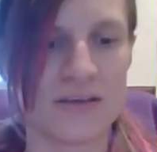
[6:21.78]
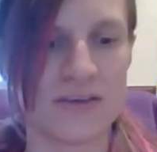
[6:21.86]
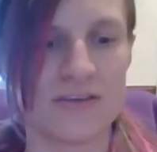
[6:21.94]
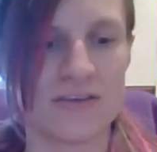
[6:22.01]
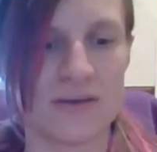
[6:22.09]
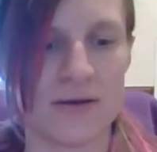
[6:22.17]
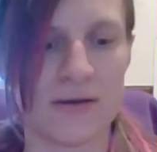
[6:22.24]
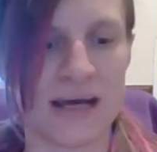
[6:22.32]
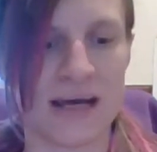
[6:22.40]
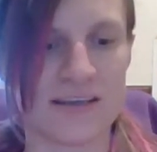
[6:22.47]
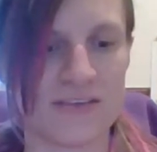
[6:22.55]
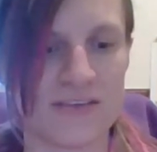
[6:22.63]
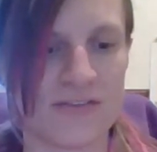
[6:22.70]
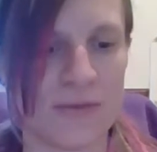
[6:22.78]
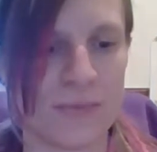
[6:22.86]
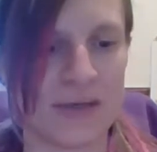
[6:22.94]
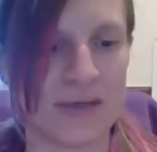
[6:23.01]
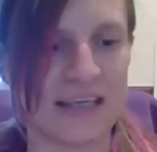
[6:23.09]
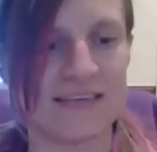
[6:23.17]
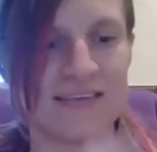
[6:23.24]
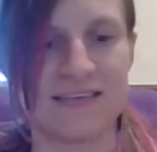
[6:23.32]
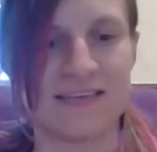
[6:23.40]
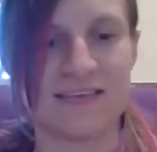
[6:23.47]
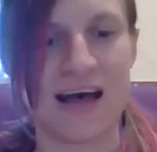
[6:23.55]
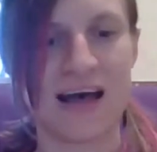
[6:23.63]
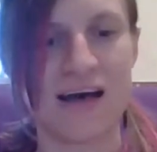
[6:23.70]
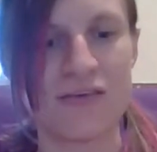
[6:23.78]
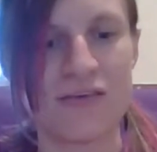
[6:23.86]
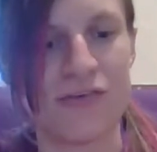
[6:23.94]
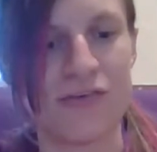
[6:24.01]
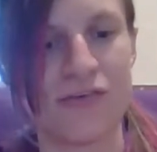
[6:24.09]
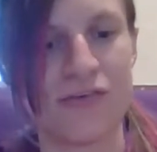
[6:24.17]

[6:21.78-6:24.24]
So as for the book itself,